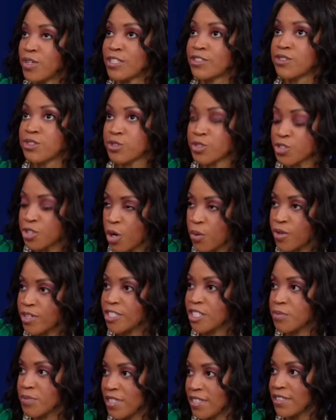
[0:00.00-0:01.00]
there's going
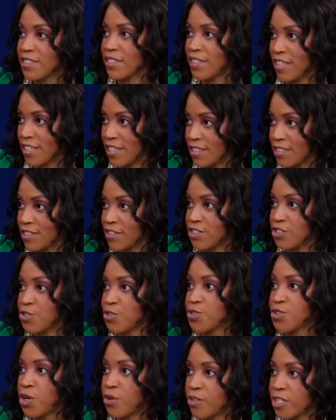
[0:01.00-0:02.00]
to be delays. There's
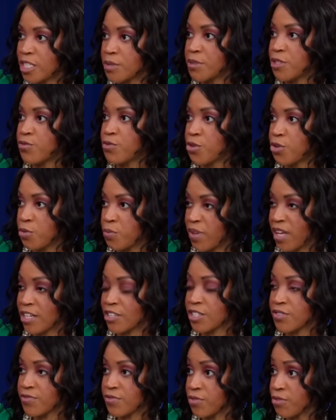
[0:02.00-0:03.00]
going to be
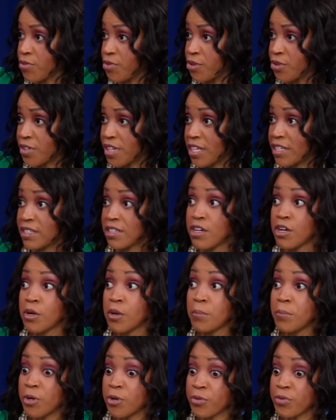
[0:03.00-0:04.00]
roadblocks thrown in,
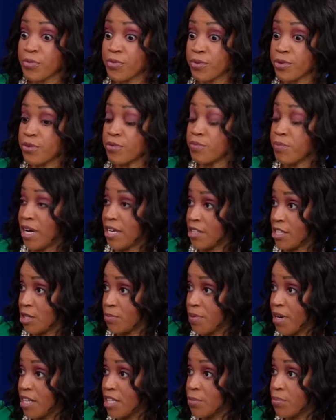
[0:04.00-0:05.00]
both through by the
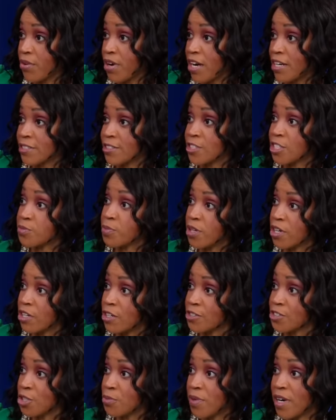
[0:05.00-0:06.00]
appellate process, but
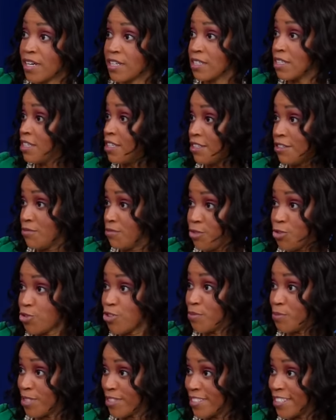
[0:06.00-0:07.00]
also by
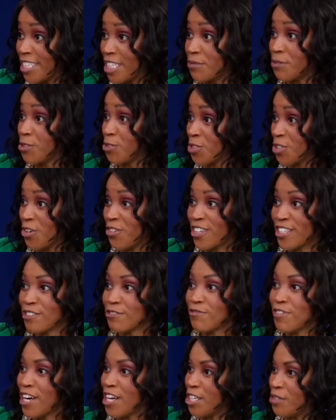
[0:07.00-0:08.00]
Trump's team, who's going to
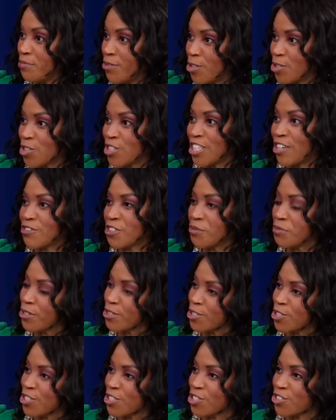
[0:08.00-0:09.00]
file motion after
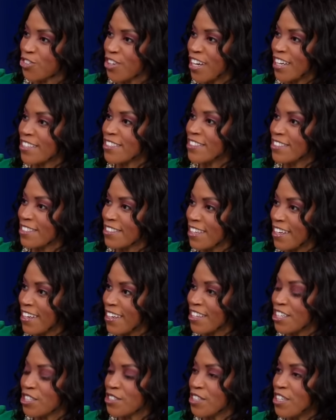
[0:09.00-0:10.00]
motion trying to
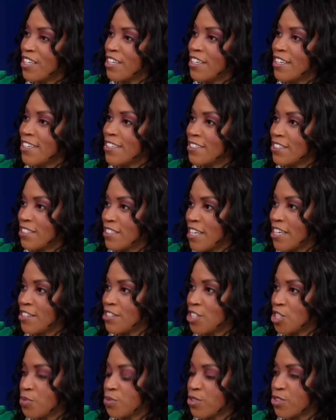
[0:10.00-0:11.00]
stay and delay
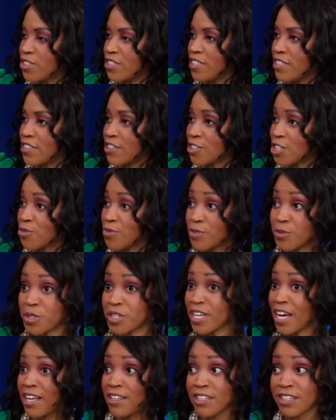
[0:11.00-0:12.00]
these proceedings. So we're
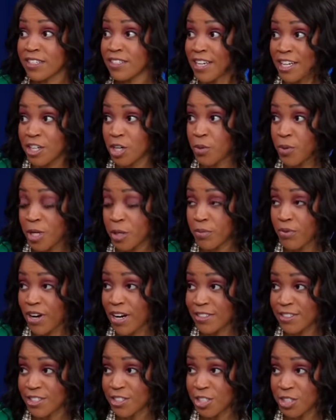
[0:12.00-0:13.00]
not looking at a quick
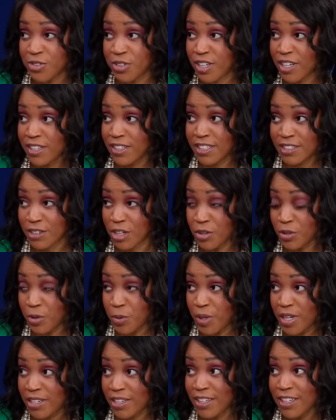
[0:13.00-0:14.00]
process here, a
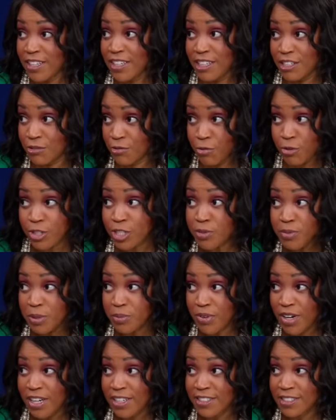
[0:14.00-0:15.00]
quick enforcement
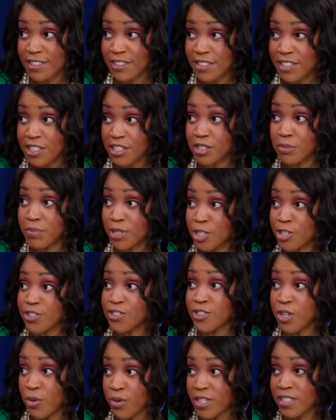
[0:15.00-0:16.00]
process here, but she's
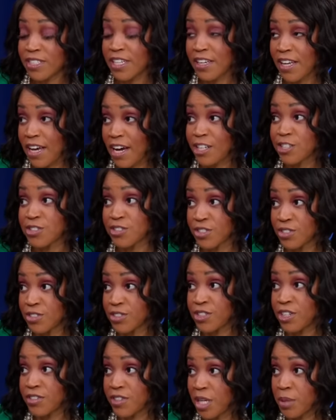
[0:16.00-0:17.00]
going to take actions to
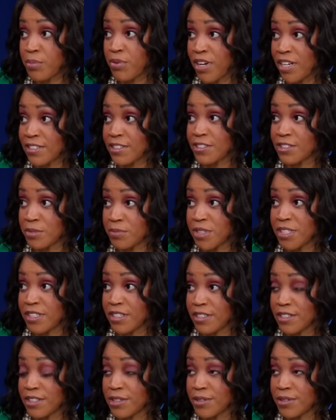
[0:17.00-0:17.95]
start that process immediately.